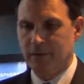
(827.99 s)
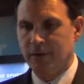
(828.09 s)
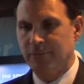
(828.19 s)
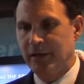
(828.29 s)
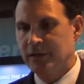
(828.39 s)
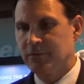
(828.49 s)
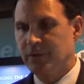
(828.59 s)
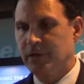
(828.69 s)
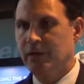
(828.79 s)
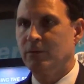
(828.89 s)

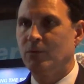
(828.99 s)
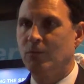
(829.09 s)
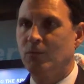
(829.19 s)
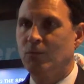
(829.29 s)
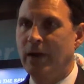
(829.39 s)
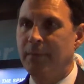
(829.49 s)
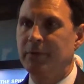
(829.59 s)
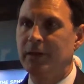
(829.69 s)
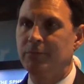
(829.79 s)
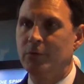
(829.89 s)
effectively,
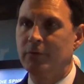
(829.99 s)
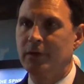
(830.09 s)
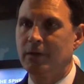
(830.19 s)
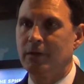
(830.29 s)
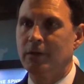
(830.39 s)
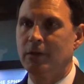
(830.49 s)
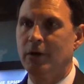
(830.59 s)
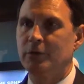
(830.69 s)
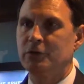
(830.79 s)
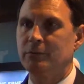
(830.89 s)
rapidly moving a
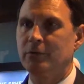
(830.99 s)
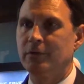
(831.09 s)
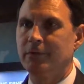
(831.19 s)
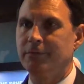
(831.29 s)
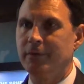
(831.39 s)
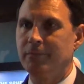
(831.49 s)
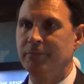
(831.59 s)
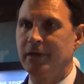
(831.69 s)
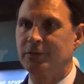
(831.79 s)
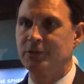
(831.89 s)
large number of
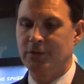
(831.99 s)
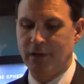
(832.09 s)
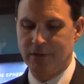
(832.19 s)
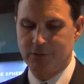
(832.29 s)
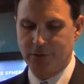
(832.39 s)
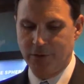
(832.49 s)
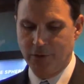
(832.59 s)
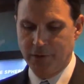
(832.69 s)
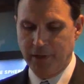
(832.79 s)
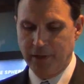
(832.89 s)
bits
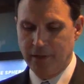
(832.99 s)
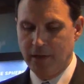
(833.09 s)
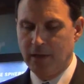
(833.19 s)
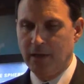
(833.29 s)
securely.